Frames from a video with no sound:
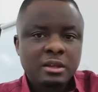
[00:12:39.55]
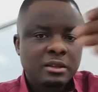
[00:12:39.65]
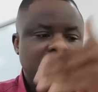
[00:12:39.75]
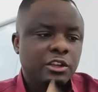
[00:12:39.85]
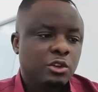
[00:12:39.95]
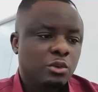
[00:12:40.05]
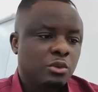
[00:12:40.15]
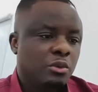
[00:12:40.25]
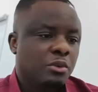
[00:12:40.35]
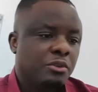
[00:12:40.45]
Thank you
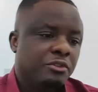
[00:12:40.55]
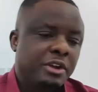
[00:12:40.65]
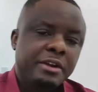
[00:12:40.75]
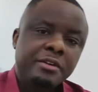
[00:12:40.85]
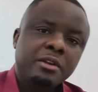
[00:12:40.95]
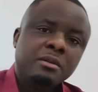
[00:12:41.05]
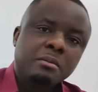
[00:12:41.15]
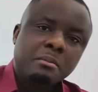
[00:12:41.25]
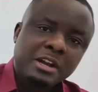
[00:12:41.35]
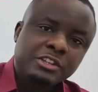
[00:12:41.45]
very
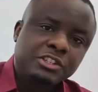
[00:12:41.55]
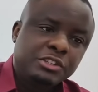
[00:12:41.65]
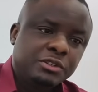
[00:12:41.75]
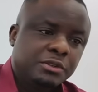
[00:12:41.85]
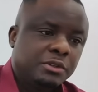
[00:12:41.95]
much.